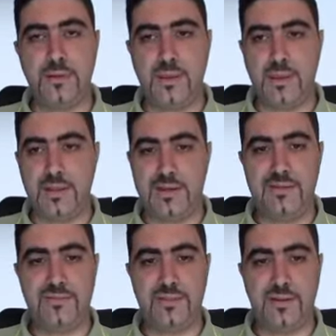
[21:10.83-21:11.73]
a
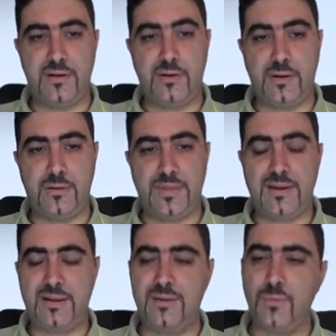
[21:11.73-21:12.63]
relief there
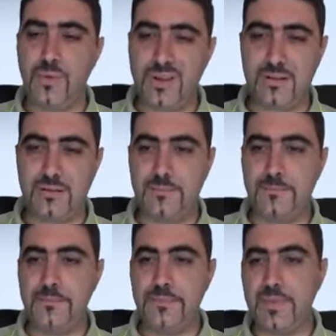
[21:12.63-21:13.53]
automatically? Well,
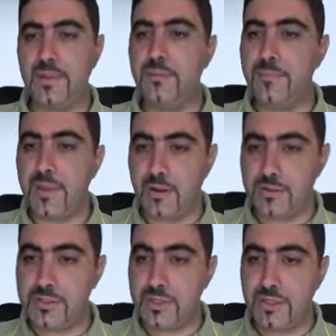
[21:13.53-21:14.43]

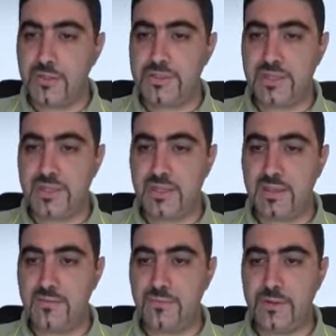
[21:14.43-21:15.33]
because you see,
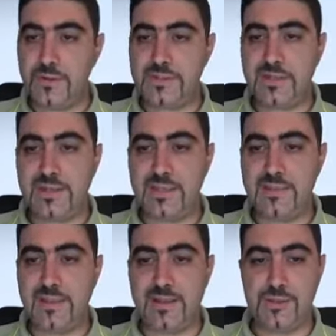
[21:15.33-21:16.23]
if we select
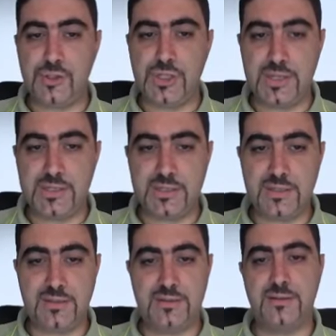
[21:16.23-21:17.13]
an
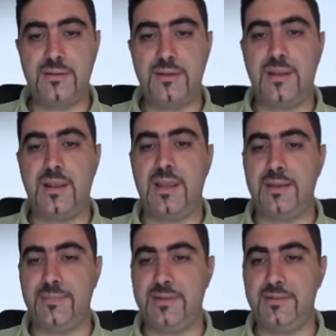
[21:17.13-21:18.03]
adjacent
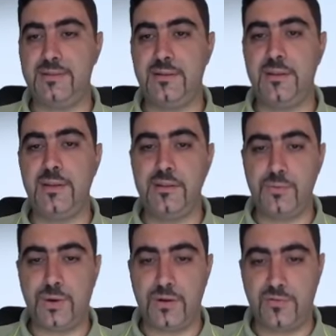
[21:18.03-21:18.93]
alignment,
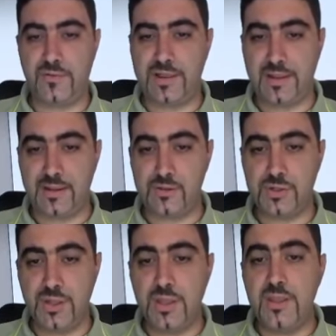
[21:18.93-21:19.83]
to our flange,
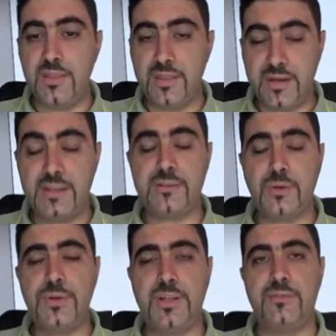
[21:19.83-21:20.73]
there is no
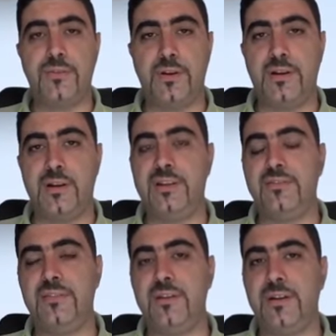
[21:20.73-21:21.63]
need for a
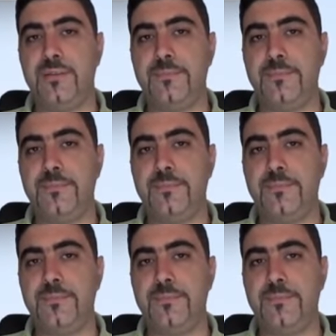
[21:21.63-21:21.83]
relief there.